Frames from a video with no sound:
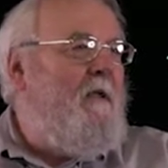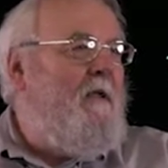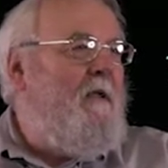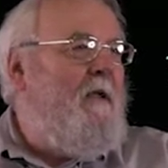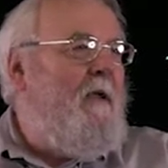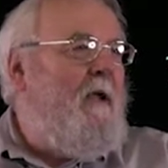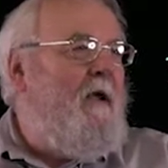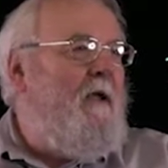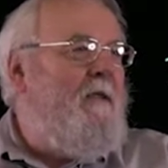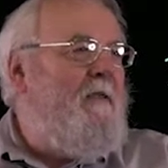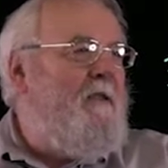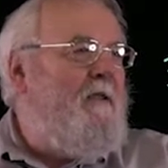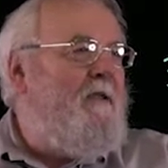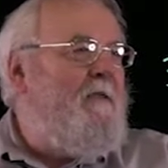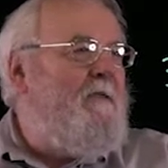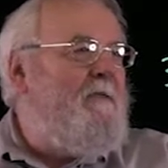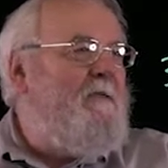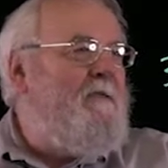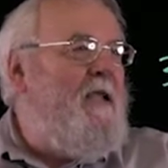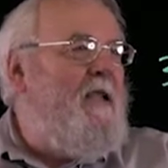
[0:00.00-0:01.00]
either
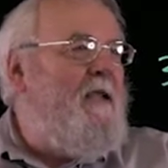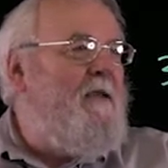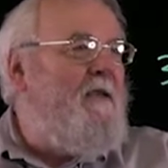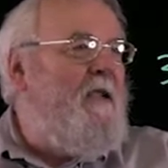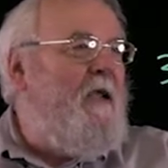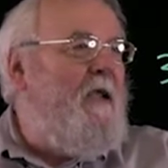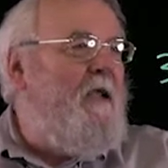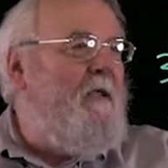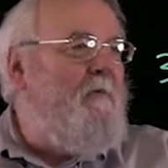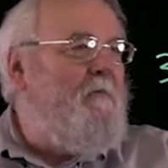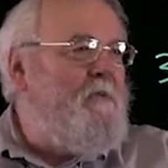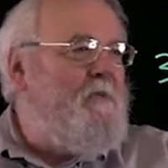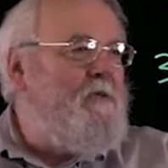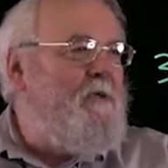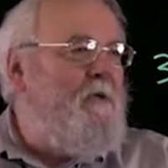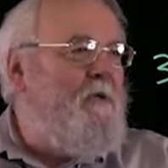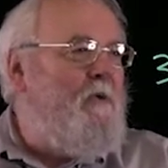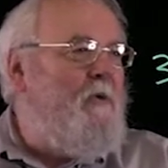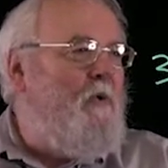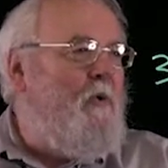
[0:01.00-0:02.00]
10 games
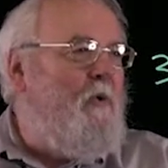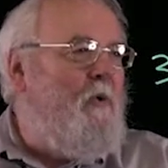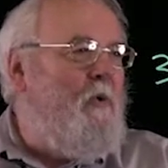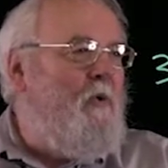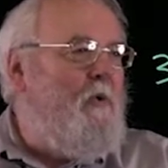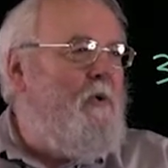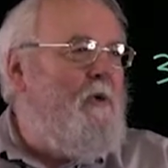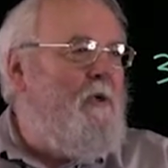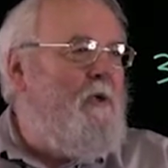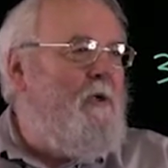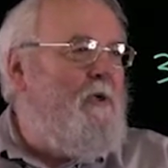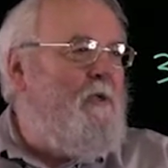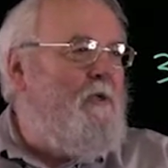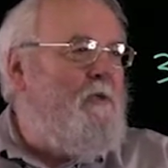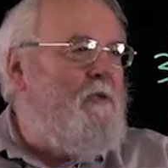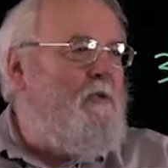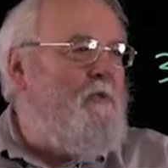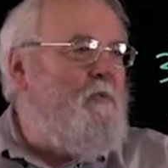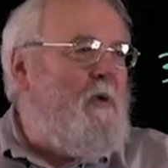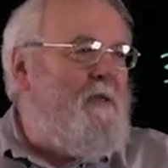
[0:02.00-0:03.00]
or
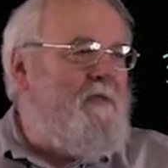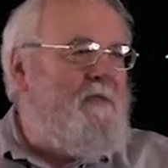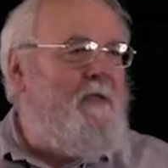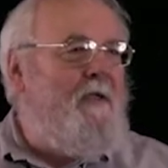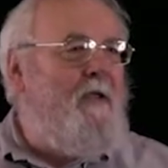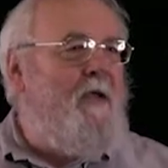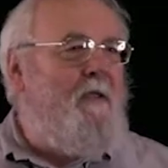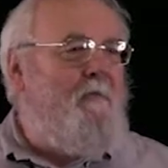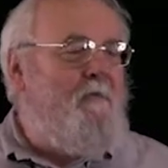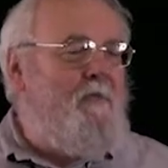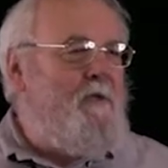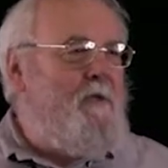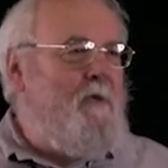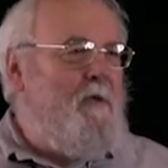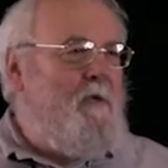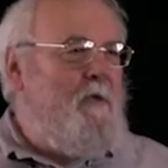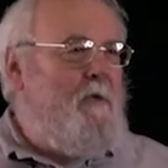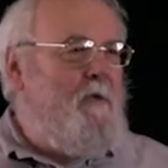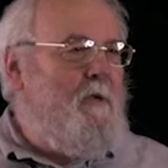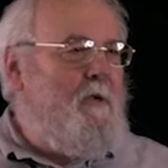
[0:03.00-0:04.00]
20 games.
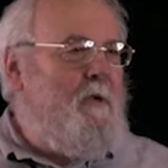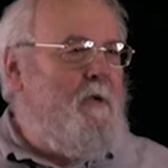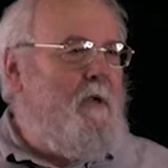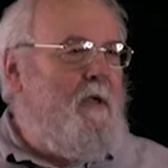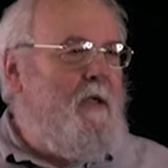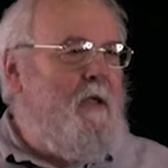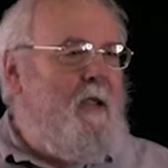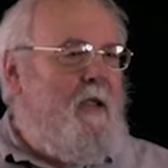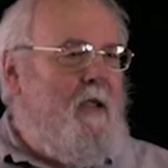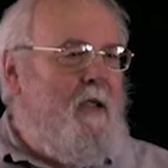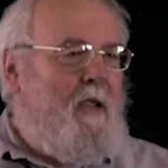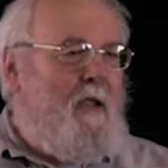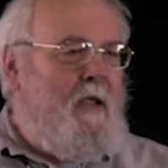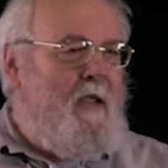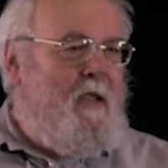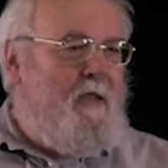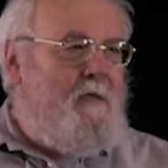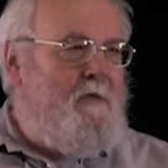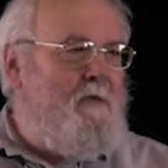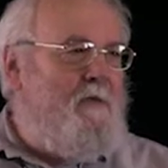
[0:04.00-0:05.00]

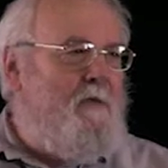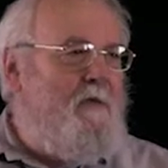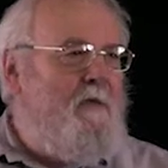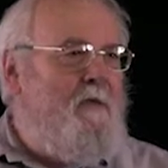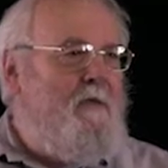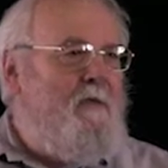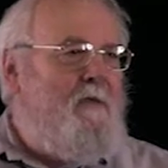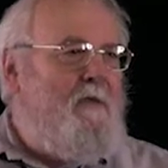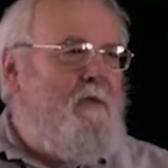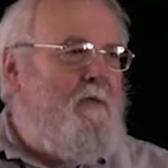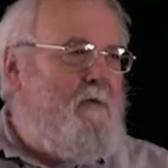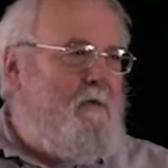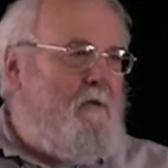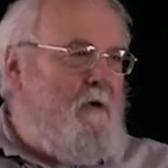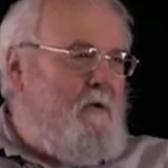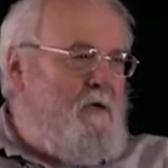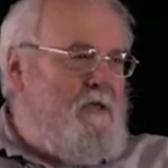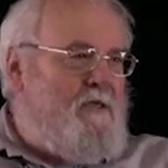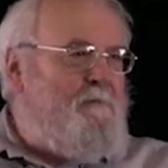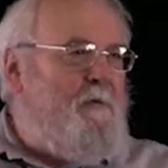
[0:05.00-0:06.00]
And
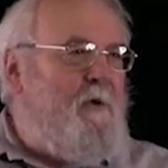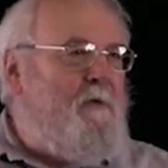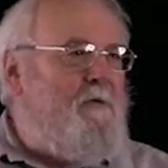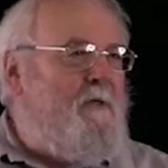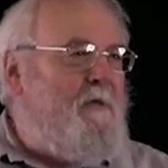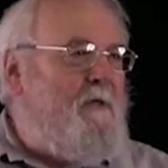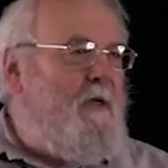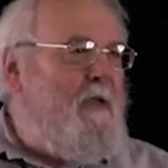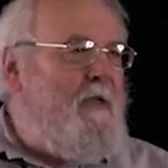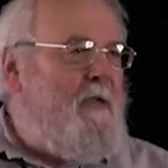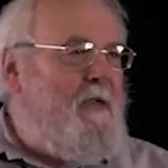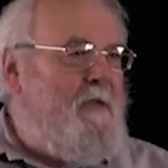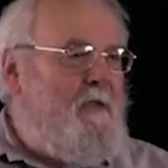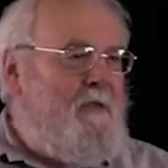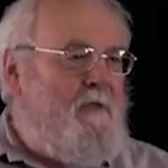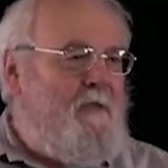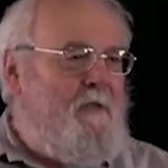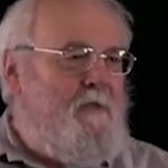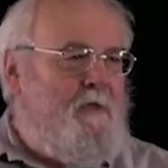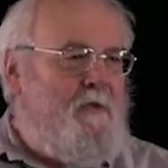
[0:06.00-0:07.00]
correspondingly,
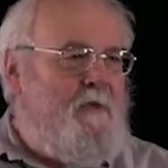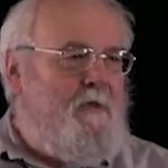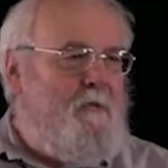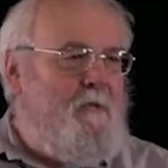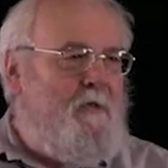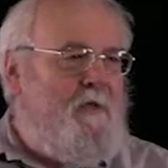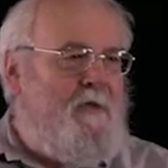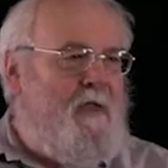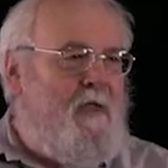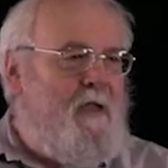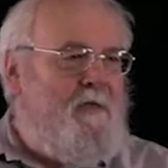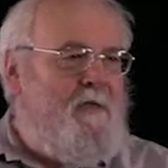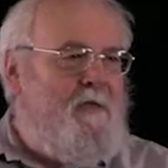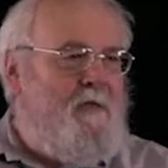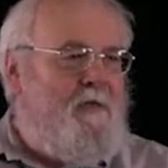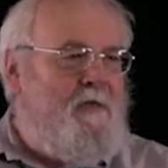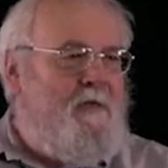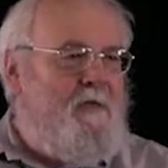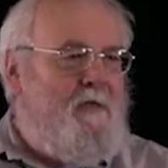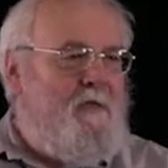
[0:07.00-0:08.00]
you would get
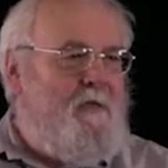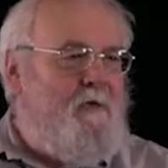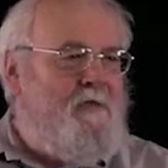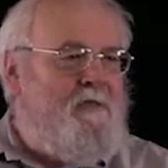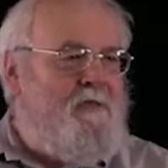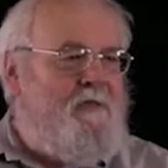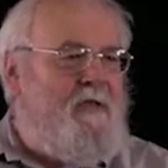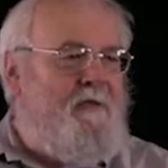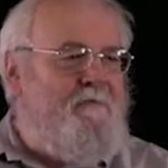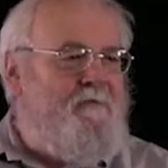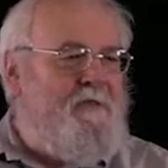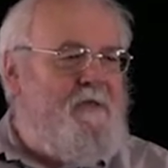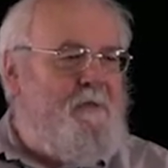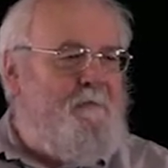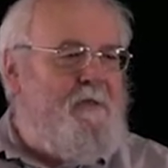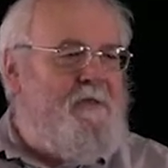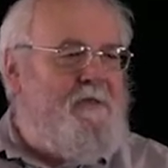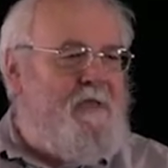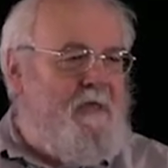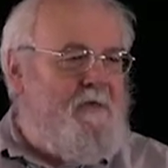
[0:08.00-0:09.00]
your
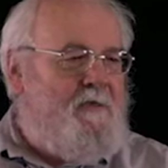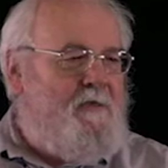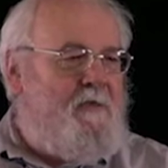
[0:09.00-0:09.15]
70%